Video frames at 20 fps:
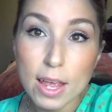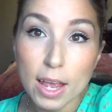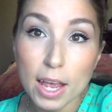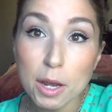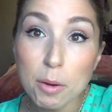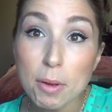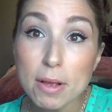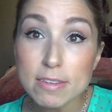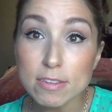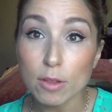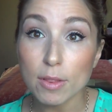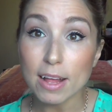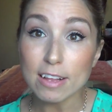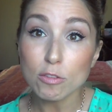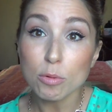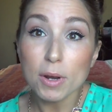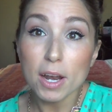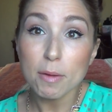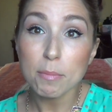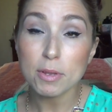Anyway, so
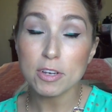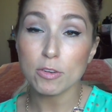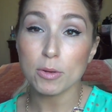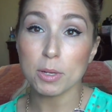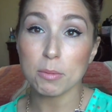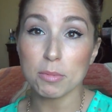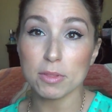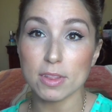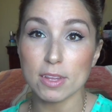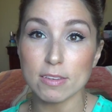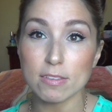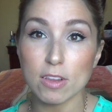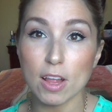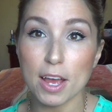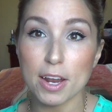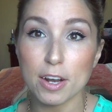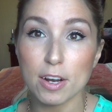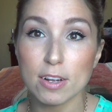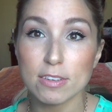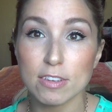that's what I've been doing with this
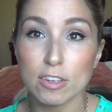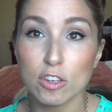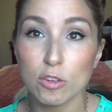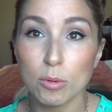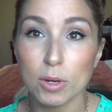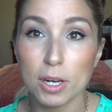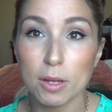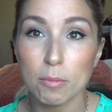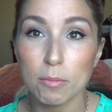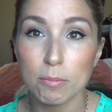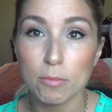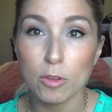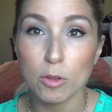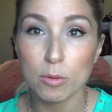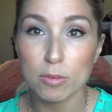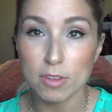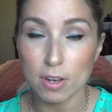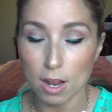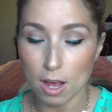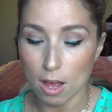liner because I do want to
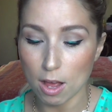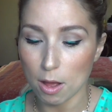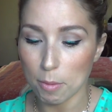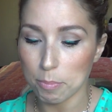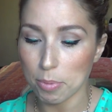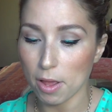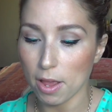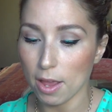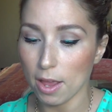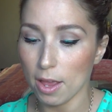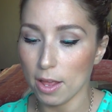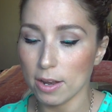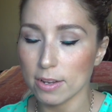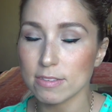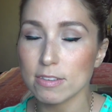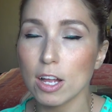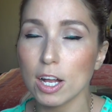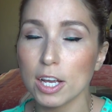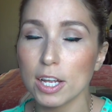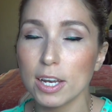use it up, and
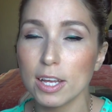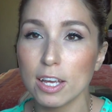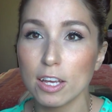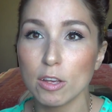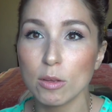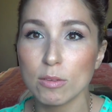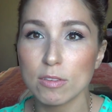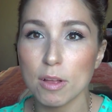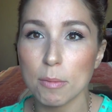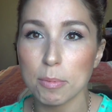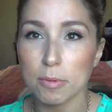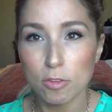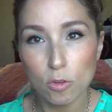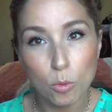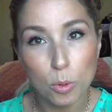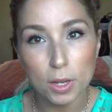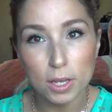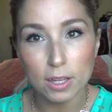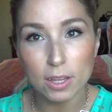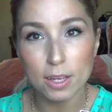it's not going to get used up as
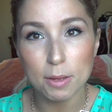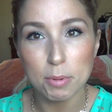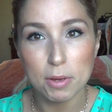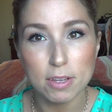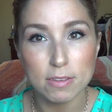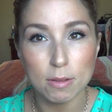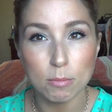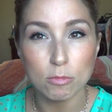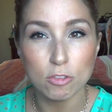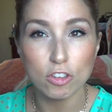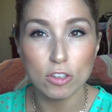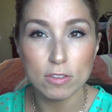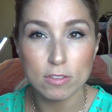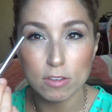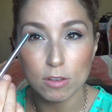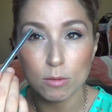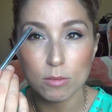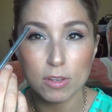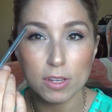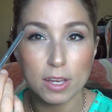quickly because I'm
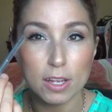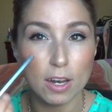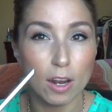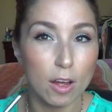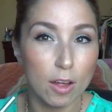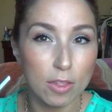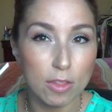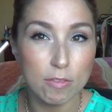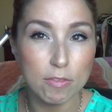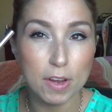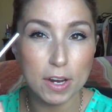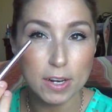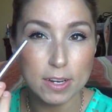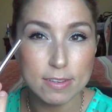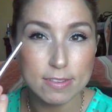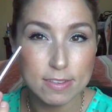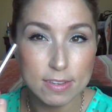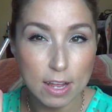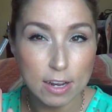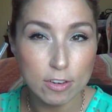just using it on the
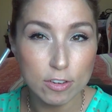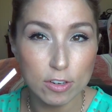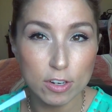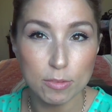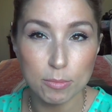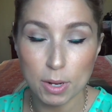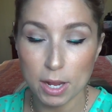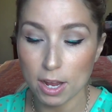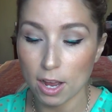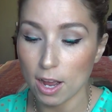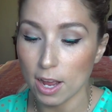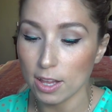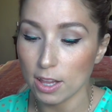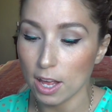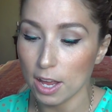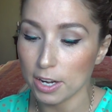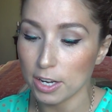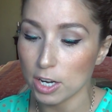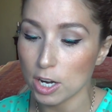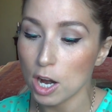very center of my
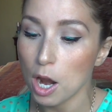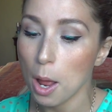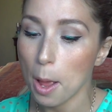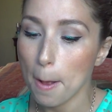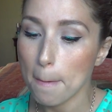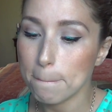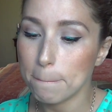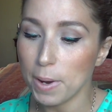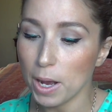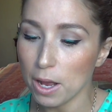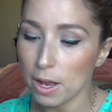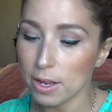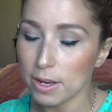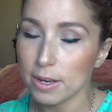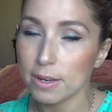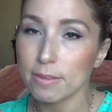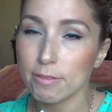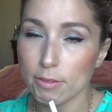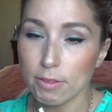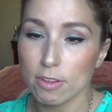eyeliner,
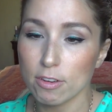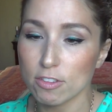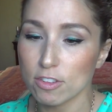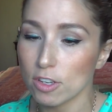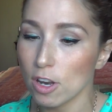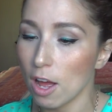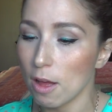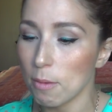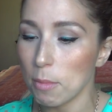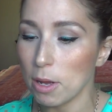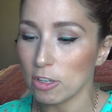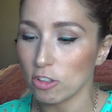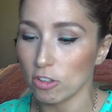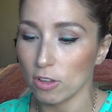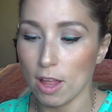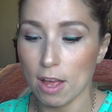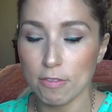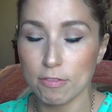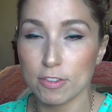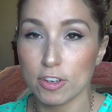but there's not much
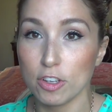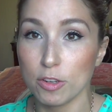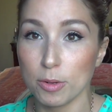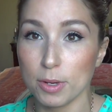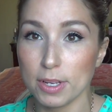left to